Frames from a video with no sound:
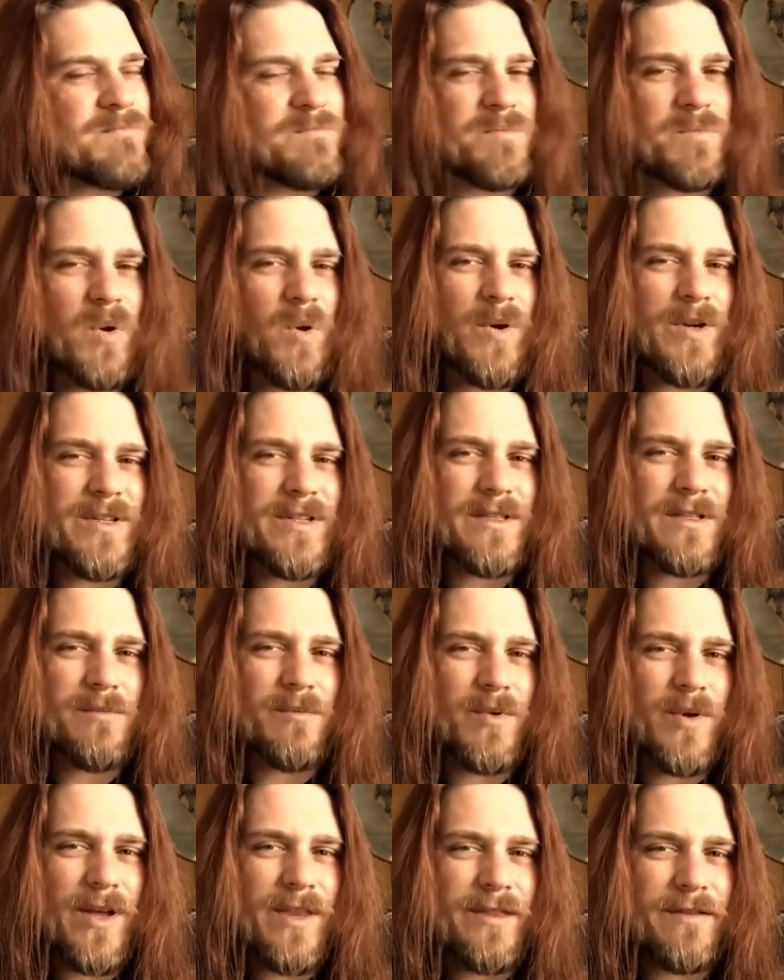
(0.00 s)
poisoned the
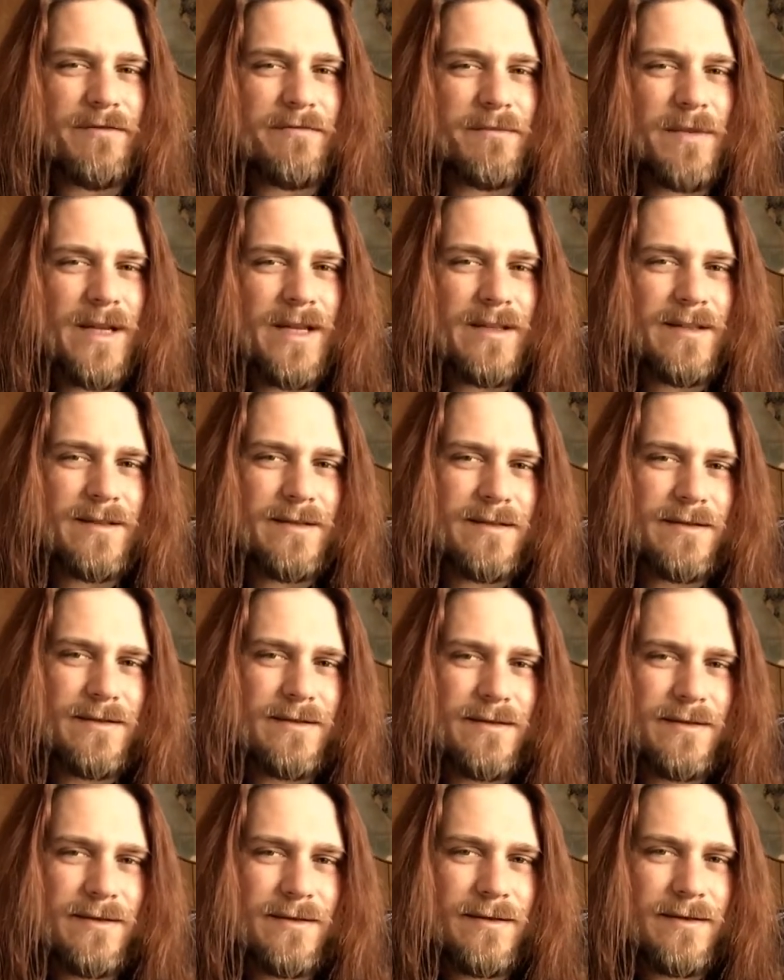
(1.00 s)
breath of men,
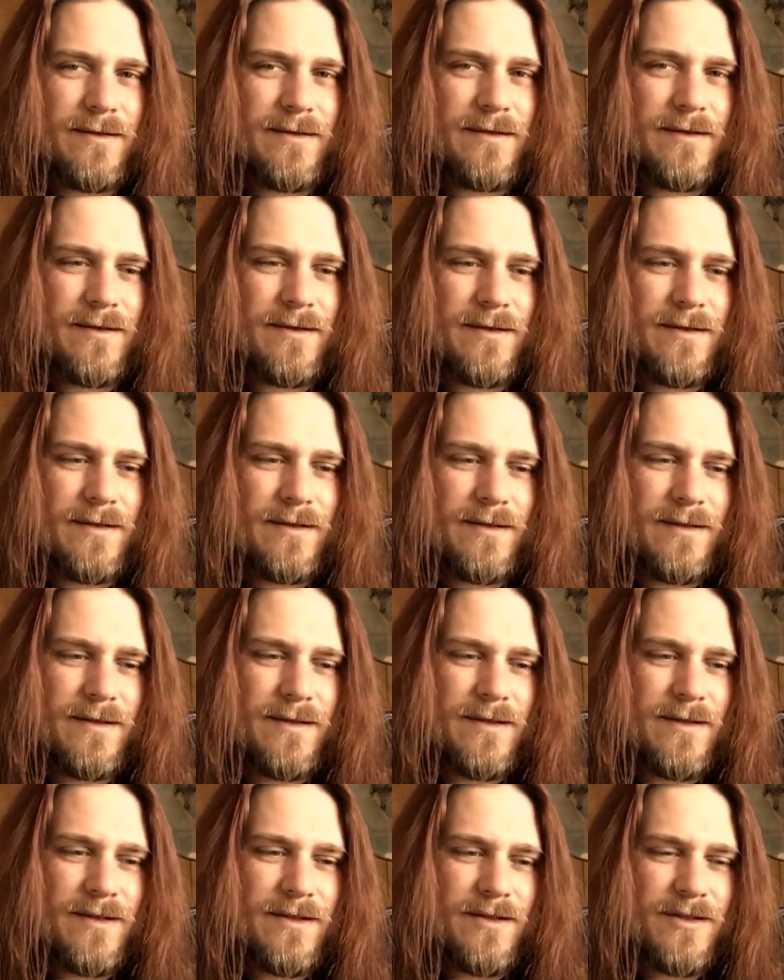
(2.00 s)

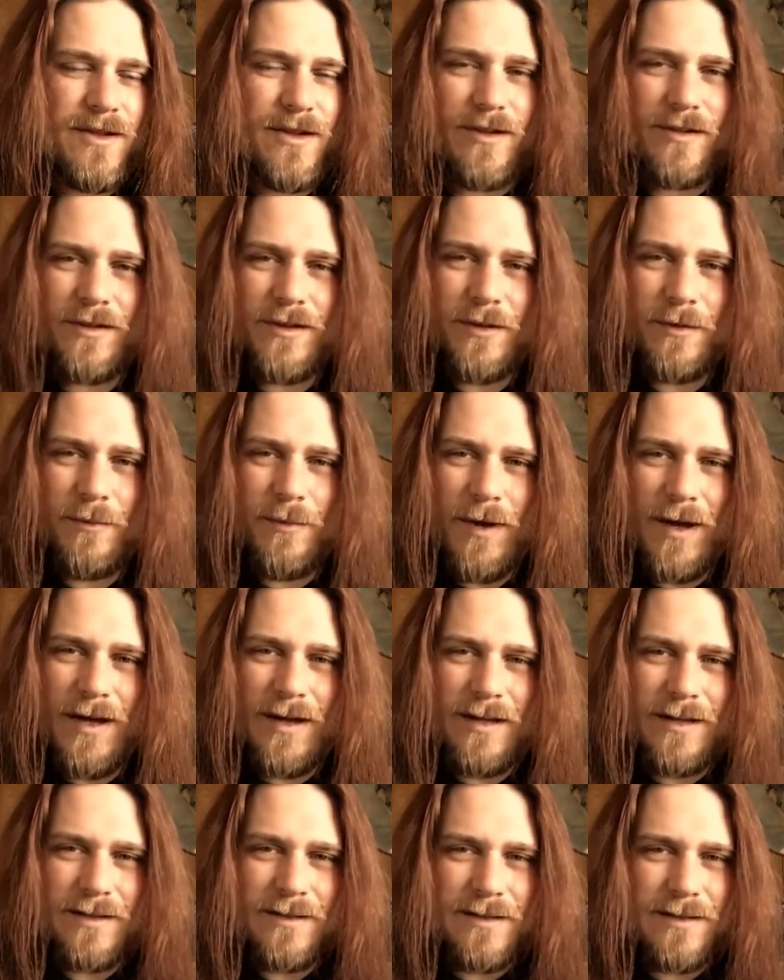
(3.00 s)
turned their
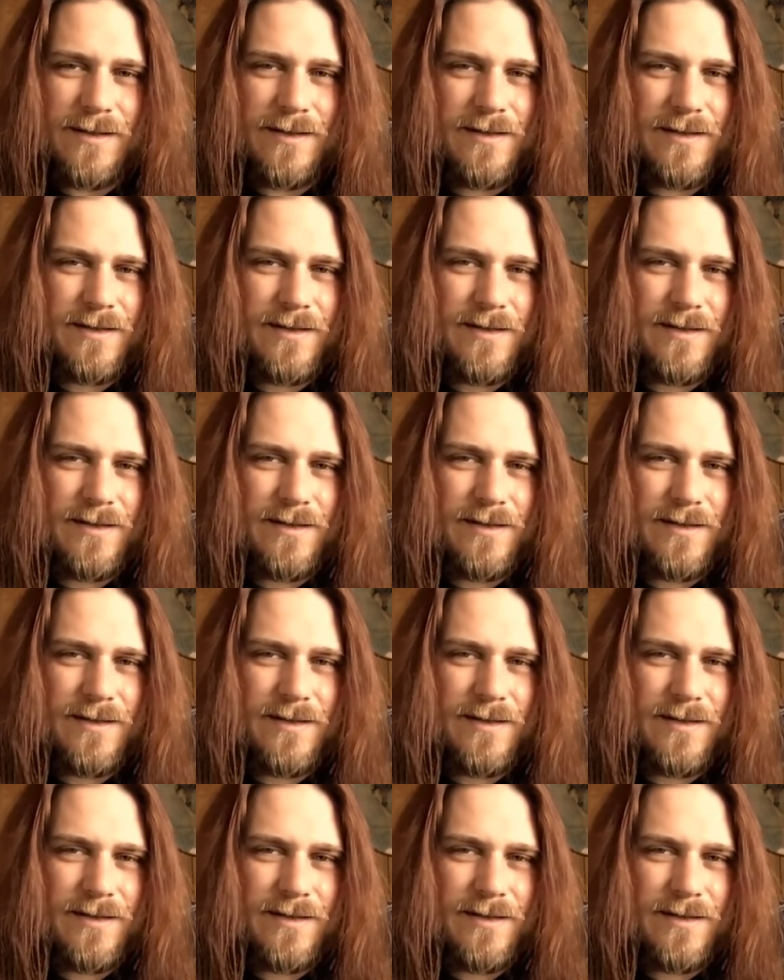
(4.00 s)
minds,